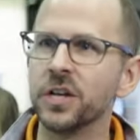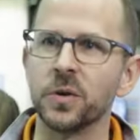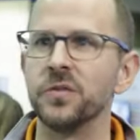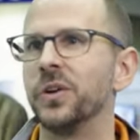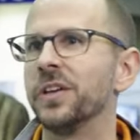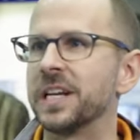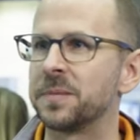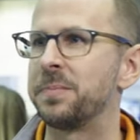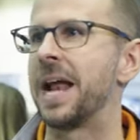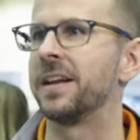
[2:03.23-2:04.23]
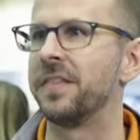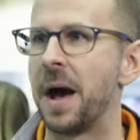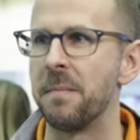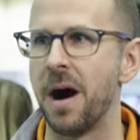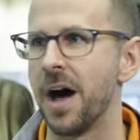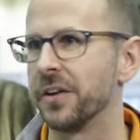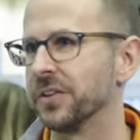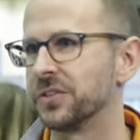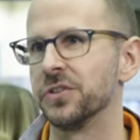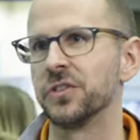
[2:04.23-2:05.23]
So we've really expanded that
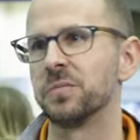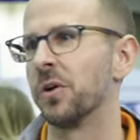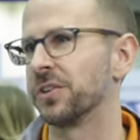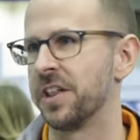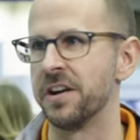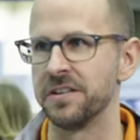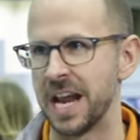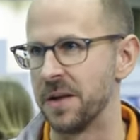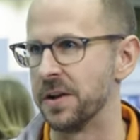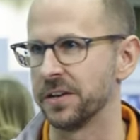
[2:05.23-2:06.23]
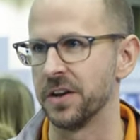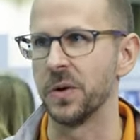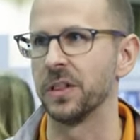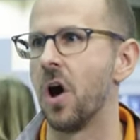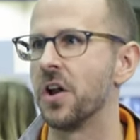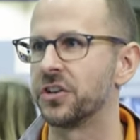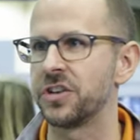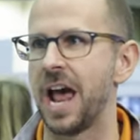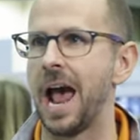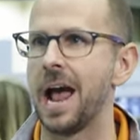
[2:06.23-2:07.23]
model to sports and entertainment. You know, we
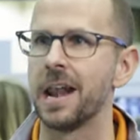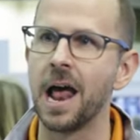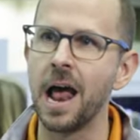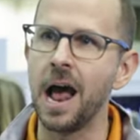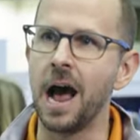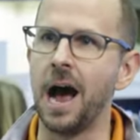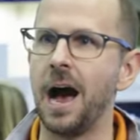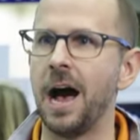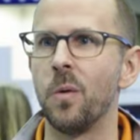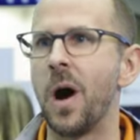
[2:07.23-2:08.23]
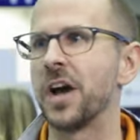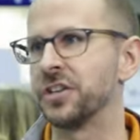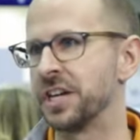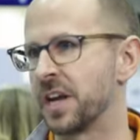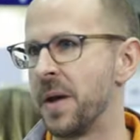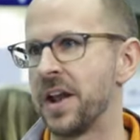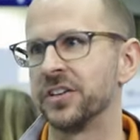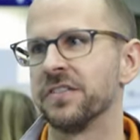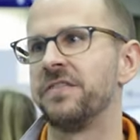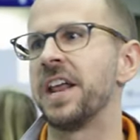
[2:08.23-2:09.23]
launched at uh, Washington
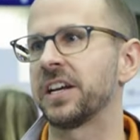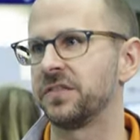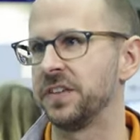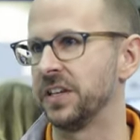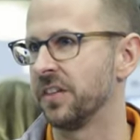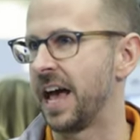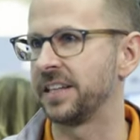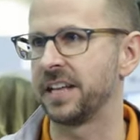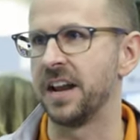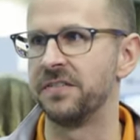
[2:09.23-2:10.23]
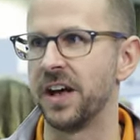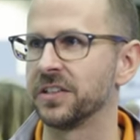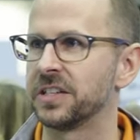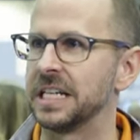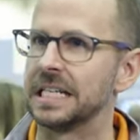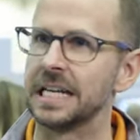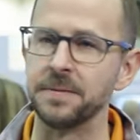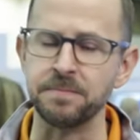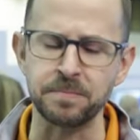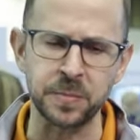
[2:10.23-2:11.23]
Commanders at FedEx Field last NFL
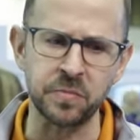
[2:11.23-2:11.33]
season.